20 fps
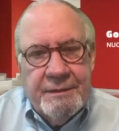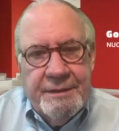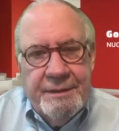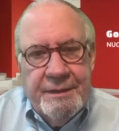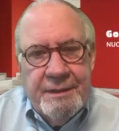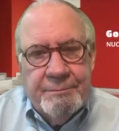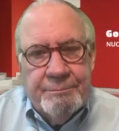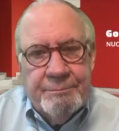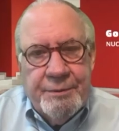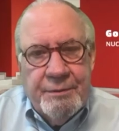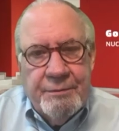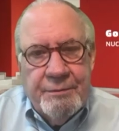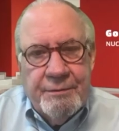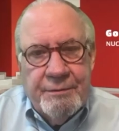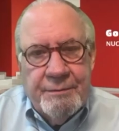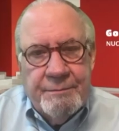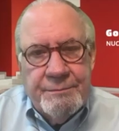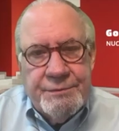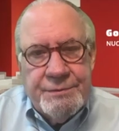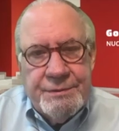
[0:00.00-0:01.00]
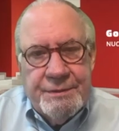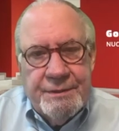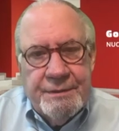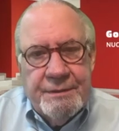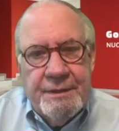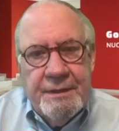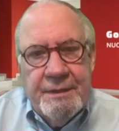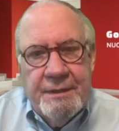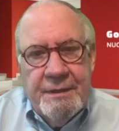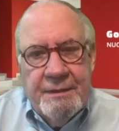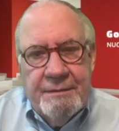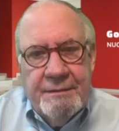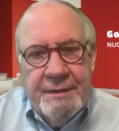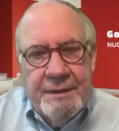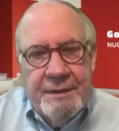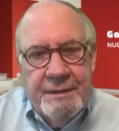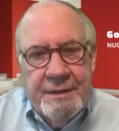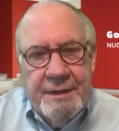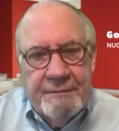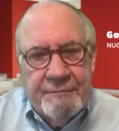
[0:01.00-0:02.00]
cleanup programs
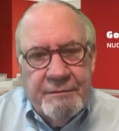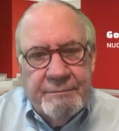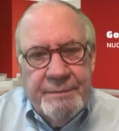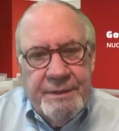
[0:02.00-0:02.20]
that had ever